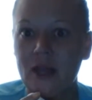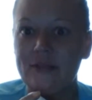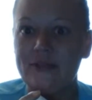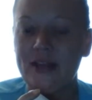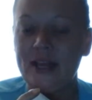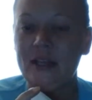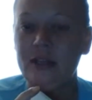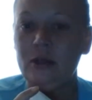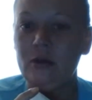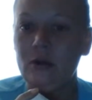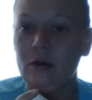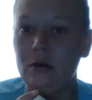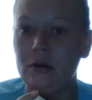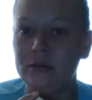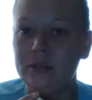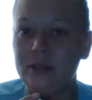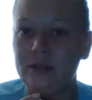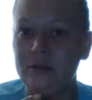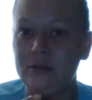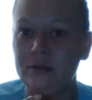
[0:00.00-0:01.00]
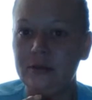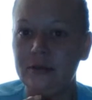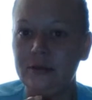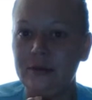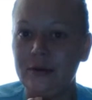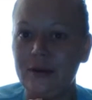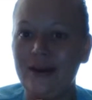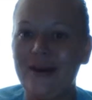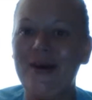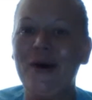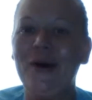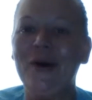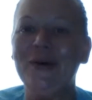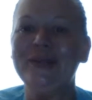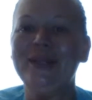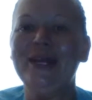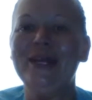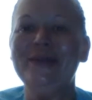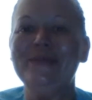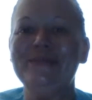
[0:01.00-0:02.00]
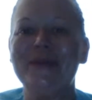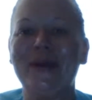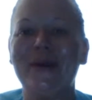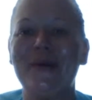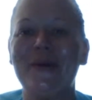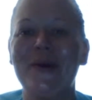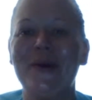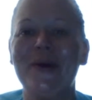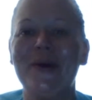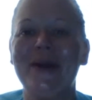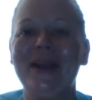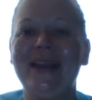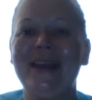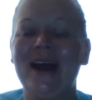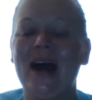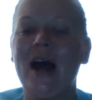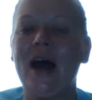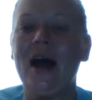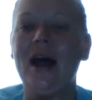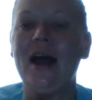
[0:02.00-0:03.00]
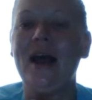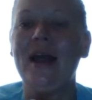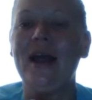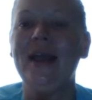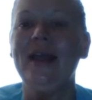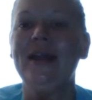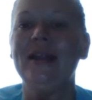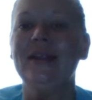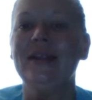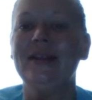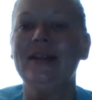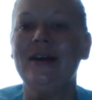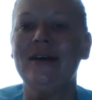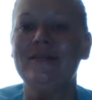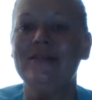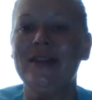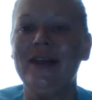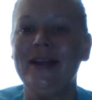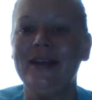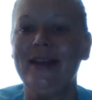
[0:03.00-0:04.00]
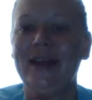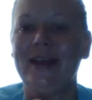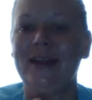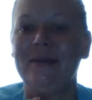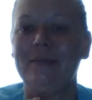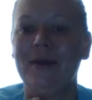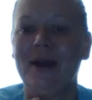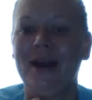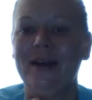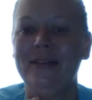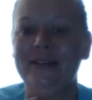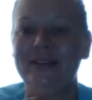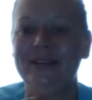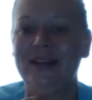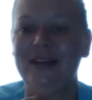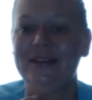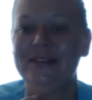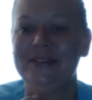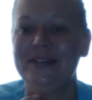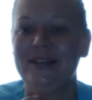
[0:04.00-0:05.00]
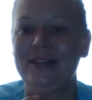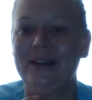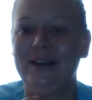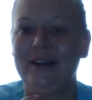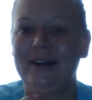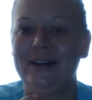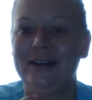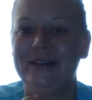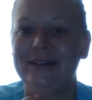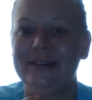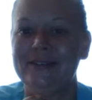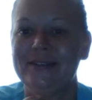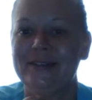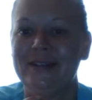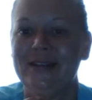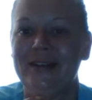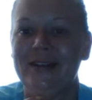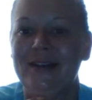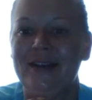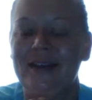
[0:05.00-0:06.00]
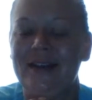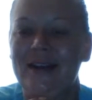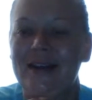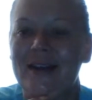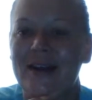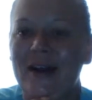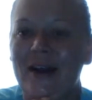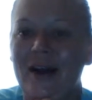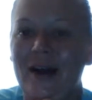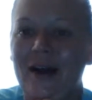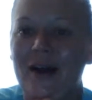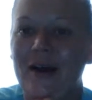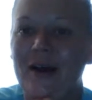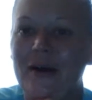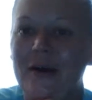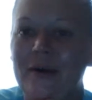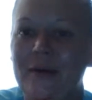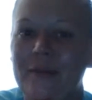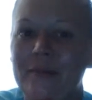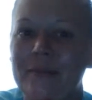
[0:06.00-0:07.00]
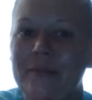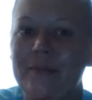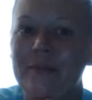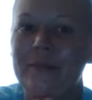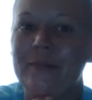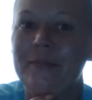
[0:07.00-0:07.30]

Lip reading: Thank you, Holden McGroin. I love that name. I think that is hilarious. But